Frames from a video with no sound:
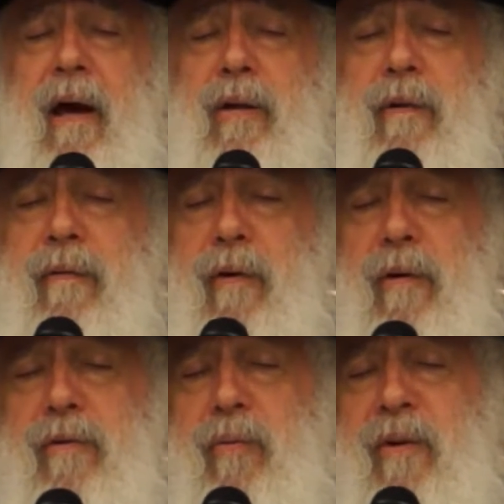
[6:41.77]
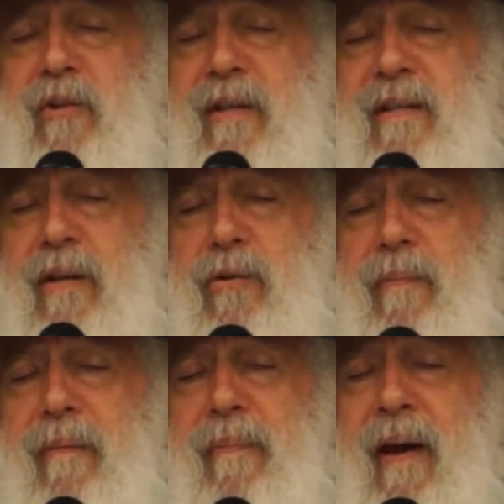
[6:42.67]
and of course when she start to
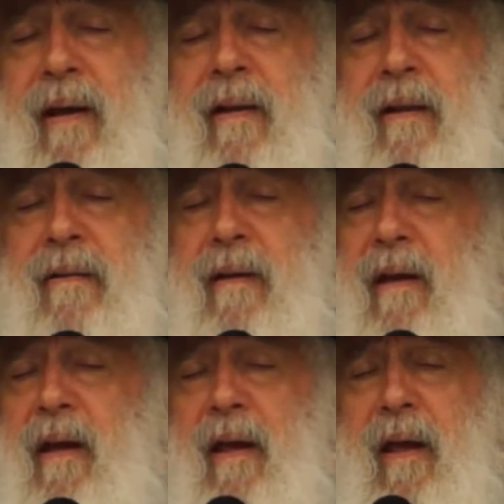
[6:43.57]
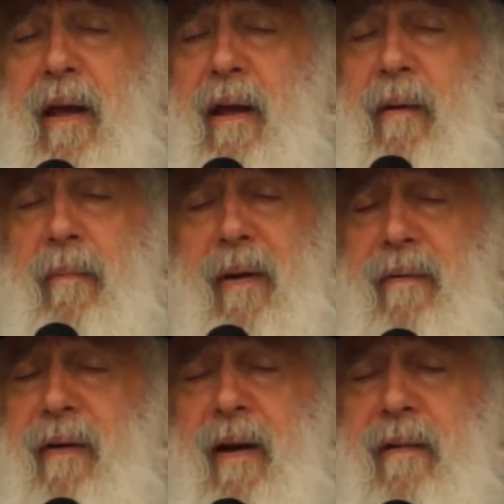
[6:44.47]
be pregnant, my
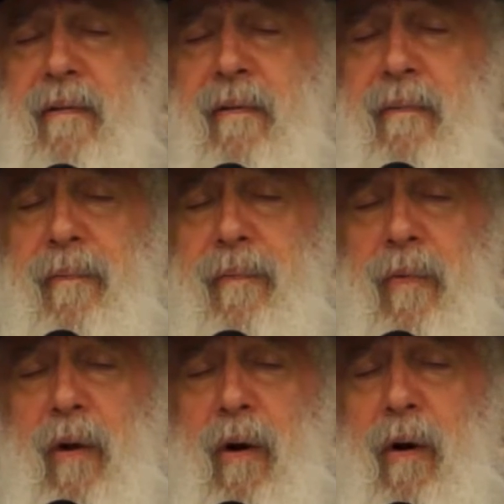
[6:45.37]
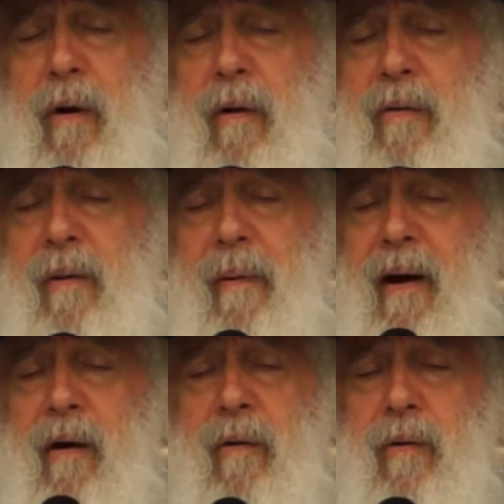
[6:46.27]
friend, all the
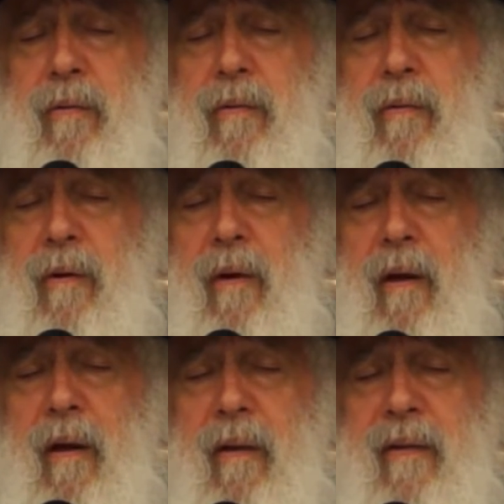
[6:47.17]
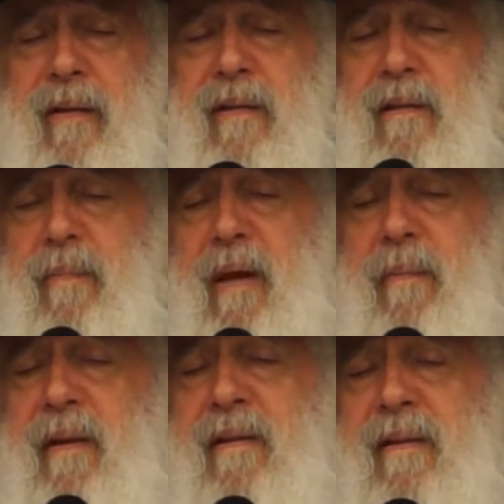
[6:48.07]
brachot that this
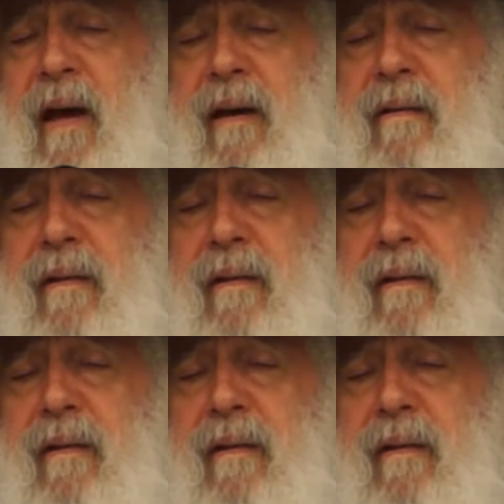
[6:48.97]
baby inside